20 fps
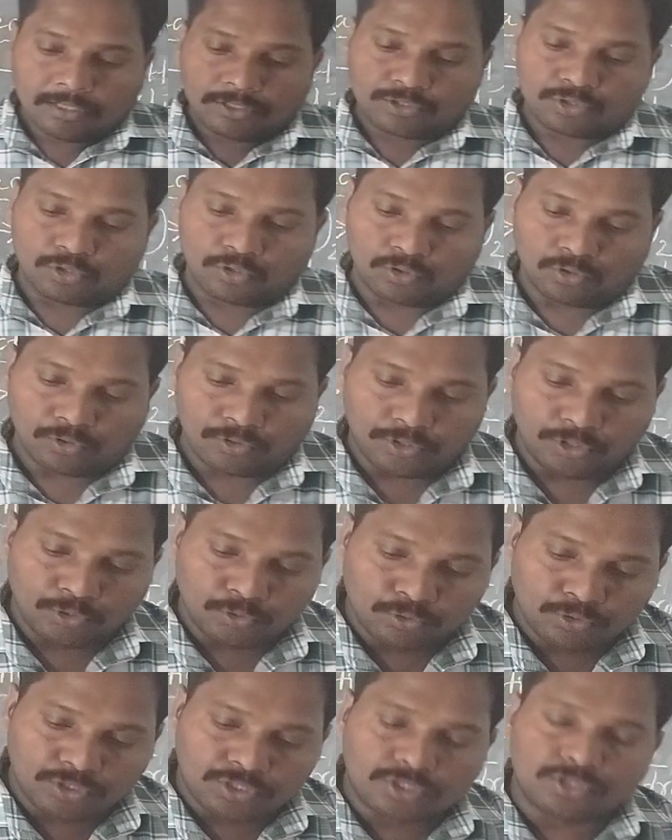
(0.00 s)
So
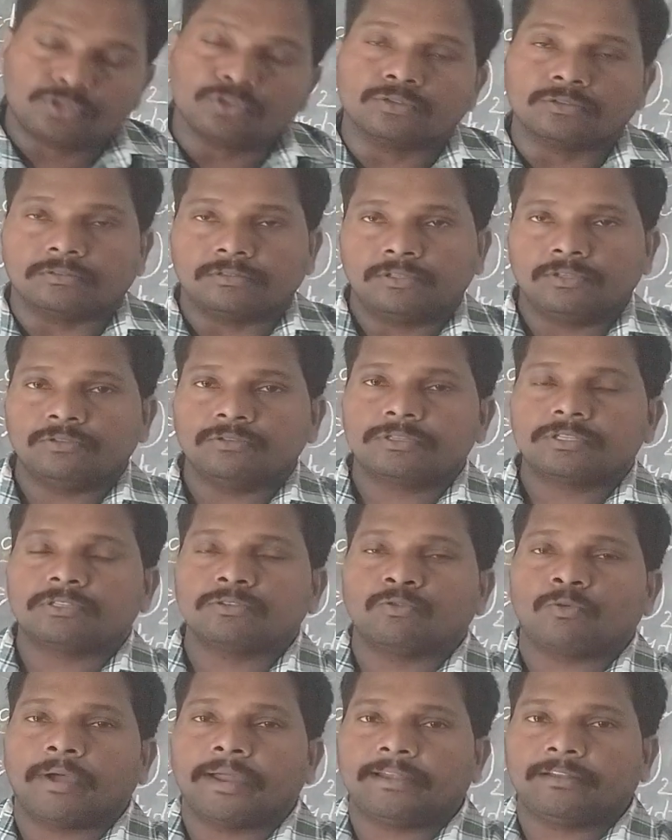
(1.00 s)
used to
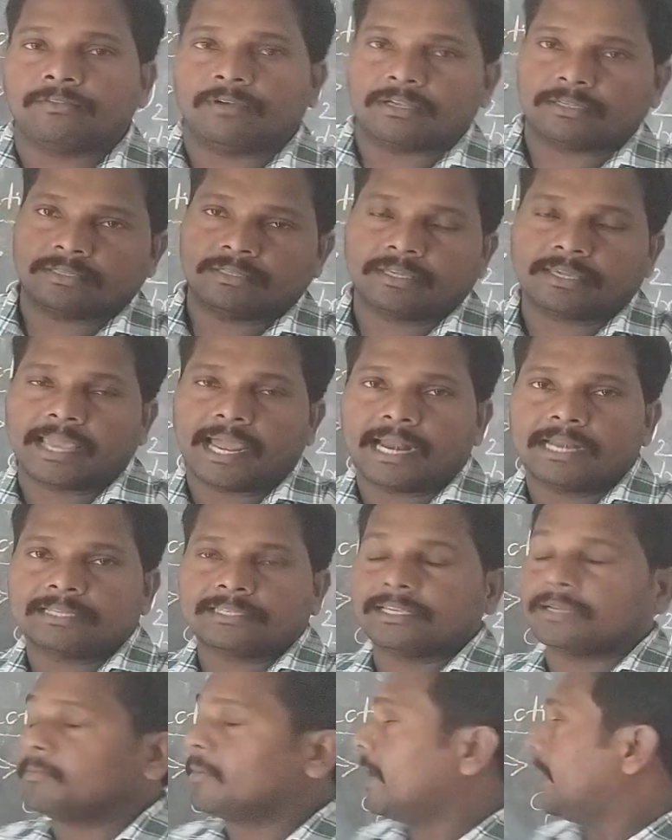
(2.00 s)
whitewash the
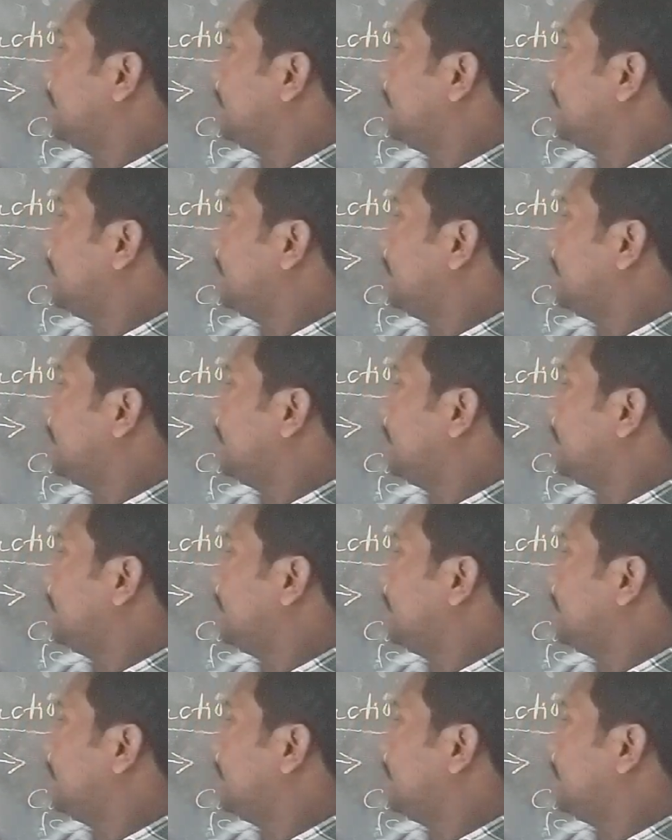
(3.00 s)
calcium